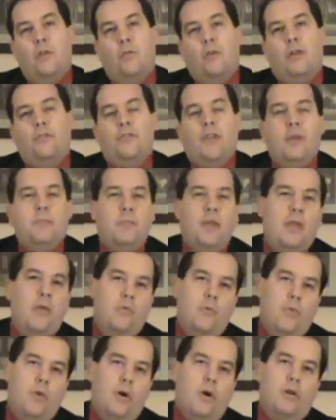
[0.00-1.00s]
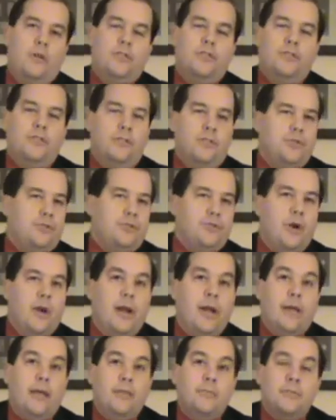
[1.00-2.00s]
What does that mean, wash their
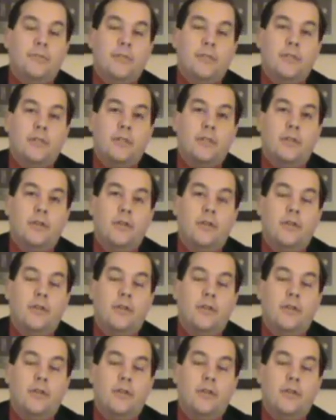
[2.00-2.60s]
stripes?